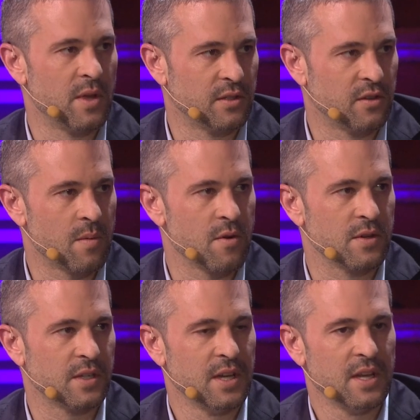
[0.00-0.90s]
by the
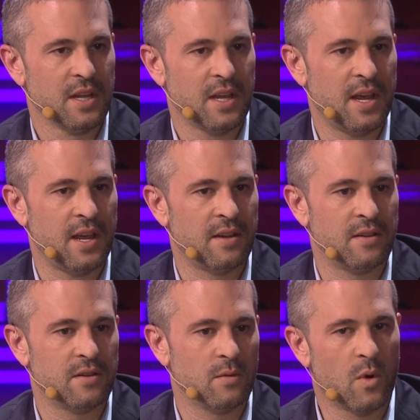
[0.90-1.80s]
Samwers.
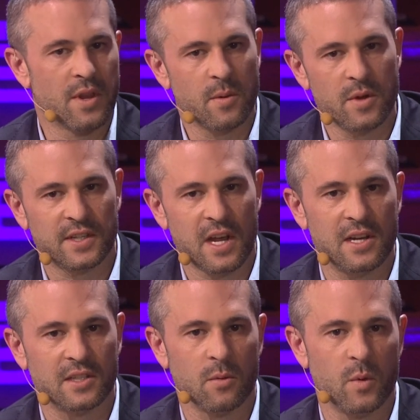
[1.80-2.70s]
And one thing we
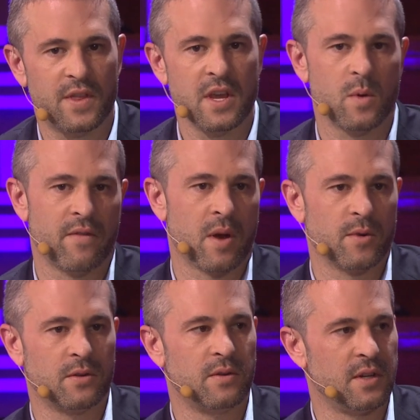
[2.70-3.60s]
decided is you know, we think we have an
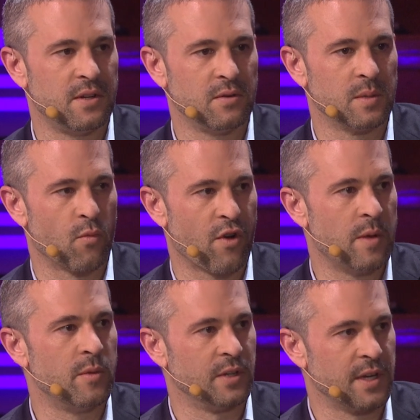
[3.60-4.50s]
opportunity to do some
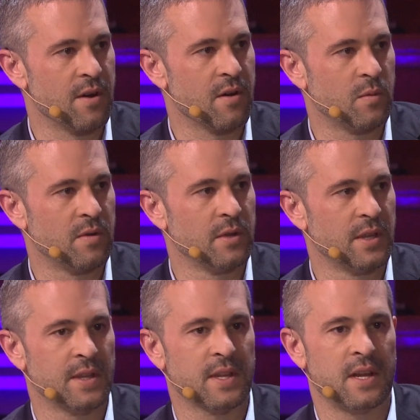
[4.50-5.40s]
brand building here. We
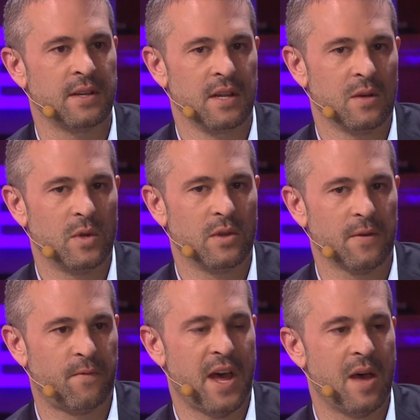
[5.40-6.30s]
really think that we
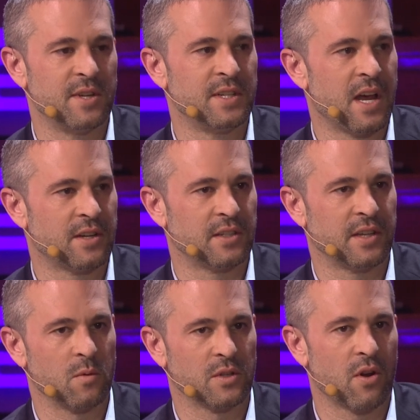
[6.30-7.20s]
look at Fab as not
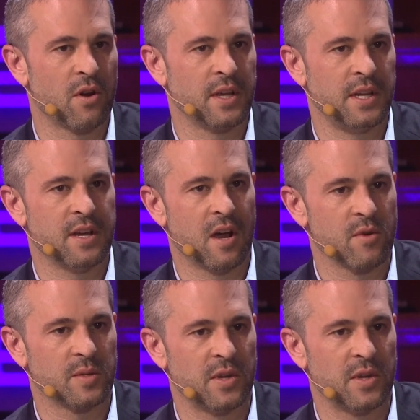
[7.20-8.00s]
just like we're starting an e-commerce